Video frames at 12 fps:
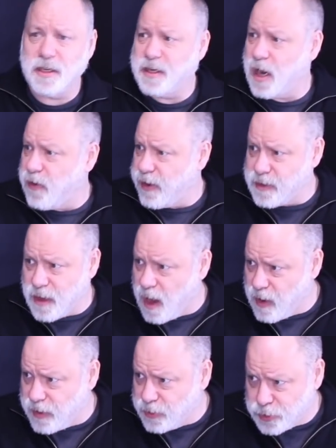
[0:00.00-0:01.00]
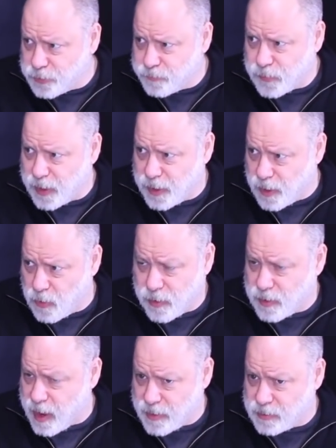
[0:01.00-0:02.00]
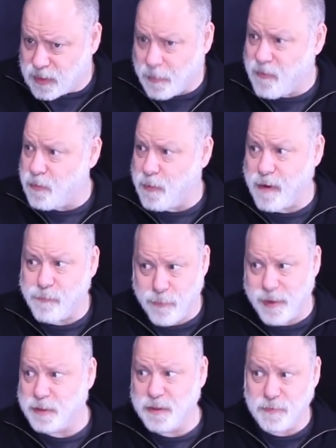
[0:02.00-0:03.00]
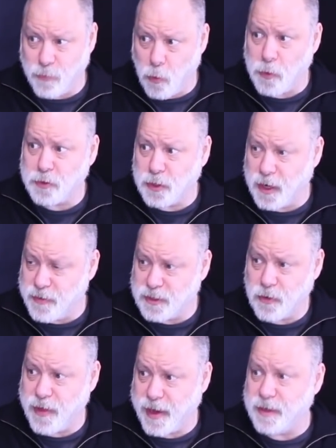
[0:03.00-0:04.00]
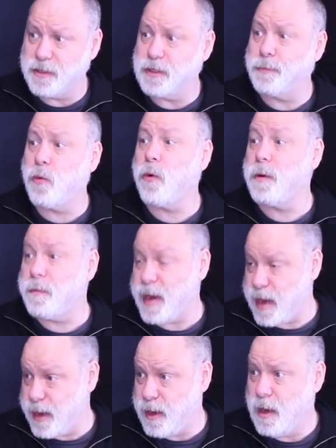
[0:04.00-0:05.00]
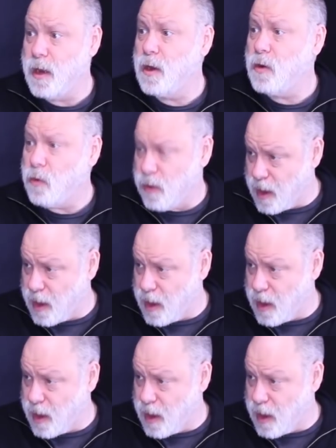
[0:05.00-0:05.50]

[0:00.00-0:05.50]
esoteric knowledge, and some of them are my friends, fortunately, so they can support me